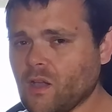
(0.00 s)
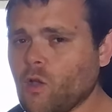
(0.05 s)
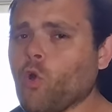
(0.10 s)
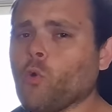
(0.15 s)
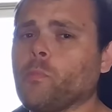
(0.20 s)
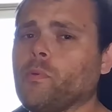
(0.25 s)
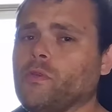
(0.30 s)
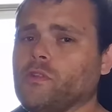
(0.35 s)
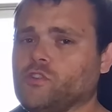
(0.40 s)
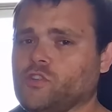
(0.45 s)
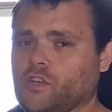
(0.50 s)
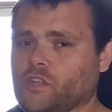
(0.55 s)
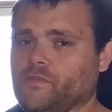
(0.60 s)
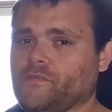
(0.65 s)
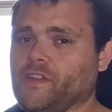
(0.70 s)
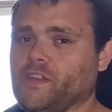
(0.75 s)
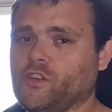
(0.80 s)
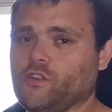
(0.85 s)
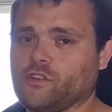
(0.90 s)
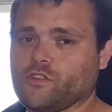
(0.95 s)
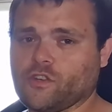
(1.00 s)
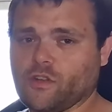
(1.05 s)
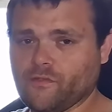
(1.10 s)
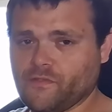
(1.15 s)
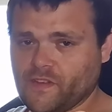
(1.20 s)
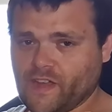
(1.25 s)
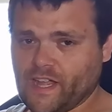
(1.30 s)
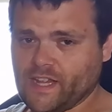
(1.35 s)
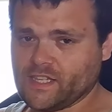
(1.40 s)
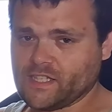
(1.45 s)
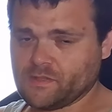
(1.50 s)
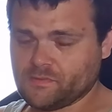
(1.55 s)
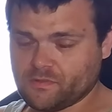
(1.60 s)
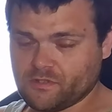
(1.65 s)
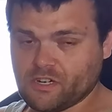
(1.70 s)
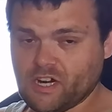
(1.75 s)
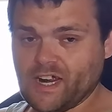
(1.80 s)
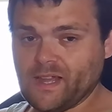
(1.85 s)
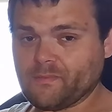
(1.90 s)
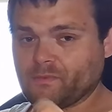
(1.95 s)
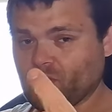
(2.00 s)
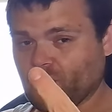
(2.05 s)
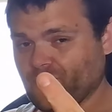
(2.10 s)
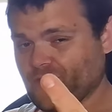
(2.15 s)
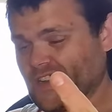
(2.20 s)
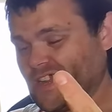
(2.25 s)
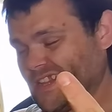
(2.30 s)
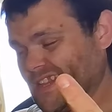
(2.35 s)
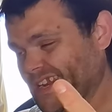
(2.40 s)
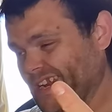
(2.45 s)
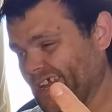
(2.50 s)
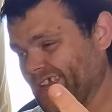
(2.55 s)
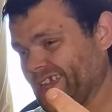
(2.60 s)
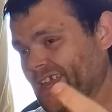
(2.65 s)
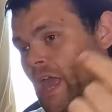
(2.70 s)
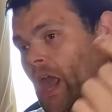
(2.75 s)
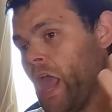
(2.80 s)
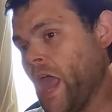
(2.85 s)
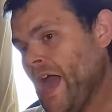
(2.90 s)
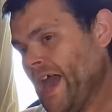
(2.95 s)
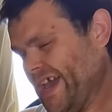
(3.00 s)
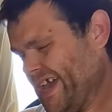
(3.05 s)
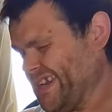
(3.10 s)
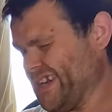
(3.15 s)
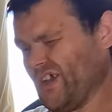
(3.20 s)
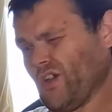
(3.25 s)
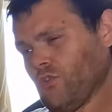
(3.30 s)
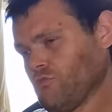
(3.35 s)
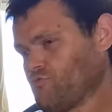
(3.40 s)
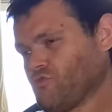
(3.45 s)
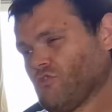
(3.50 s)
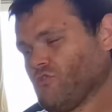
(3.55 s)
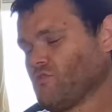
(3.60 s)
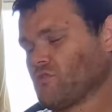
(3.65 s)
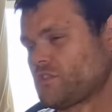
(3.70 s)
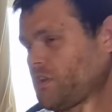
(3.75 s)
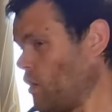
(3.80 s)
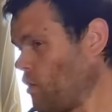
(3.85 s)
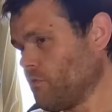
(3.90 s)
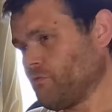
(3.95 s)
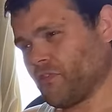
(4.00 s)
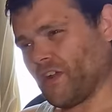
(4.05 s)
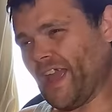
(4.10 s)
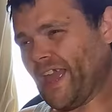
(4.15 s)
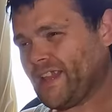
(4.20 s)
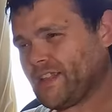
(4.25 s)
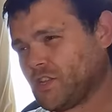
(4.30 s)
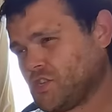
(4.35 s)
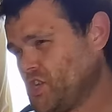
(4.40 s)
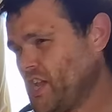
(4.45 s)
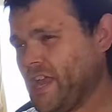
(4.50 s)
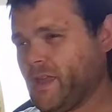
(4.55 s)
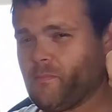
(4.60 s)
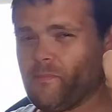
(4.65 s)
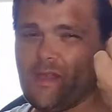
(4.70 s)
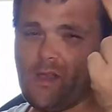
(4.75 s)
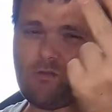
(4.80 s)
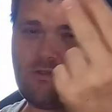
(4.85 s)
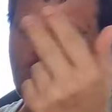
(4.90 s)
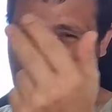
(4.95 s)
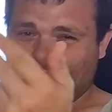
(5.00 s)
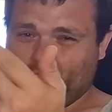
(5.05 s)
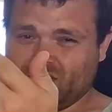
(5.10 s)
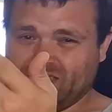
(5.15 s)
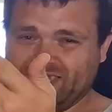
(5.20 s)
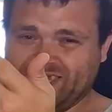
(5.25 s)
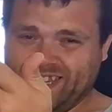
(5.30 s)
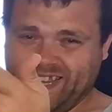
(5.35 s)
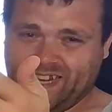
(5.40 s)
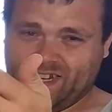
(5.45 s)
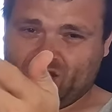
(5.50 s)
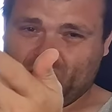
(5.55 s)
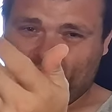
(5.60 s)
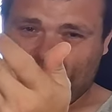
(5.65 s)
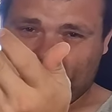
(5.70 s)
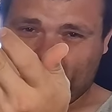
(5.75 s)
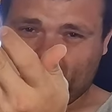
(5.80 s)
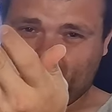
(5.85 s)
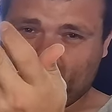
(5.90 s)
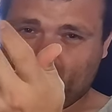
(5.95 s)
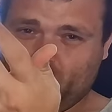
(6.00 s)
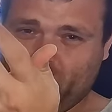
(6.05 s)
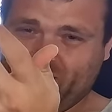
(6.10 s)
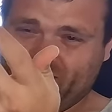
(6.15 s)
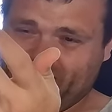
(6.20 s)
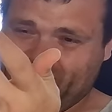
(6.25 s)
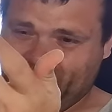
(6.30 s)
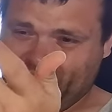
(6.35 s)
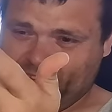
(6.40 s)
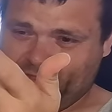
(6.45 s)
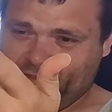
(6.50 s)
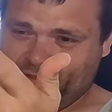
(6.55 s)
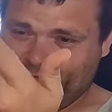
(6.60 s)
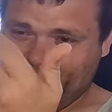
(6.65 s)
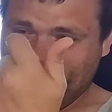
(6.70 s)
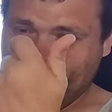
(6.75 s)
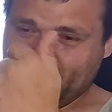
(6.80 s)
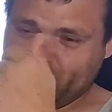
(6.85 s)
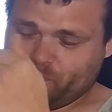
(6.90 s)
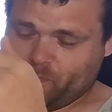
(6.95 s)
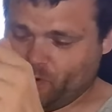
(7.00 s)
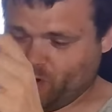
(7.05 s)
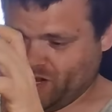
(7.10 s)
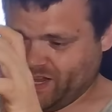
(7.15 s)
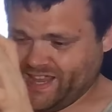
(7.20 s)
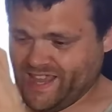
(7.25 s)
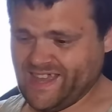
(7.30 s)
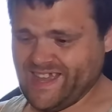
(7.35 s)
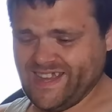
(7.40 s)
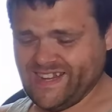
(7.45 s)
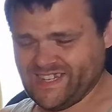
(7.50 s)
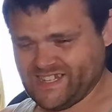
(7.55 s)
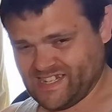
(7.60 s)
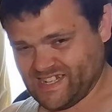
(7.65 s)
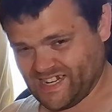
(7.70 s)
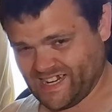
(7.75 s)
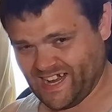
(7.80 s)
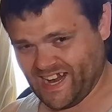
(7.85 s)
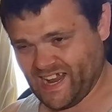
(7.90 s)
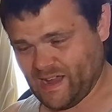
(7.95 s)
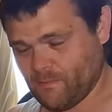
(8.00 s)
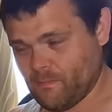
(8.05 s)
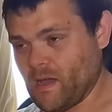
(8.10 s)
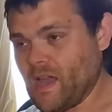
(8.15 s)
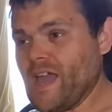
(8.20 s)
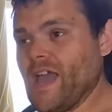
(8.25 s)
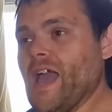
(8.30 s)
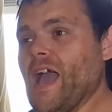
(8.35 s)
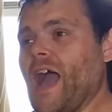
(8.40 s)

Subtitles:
I hope you enjoyed the video. Don't forget to subscribe, don't forget to like, and also don't forget to check me out on TikTok, Twitter, Facebook, Instagram,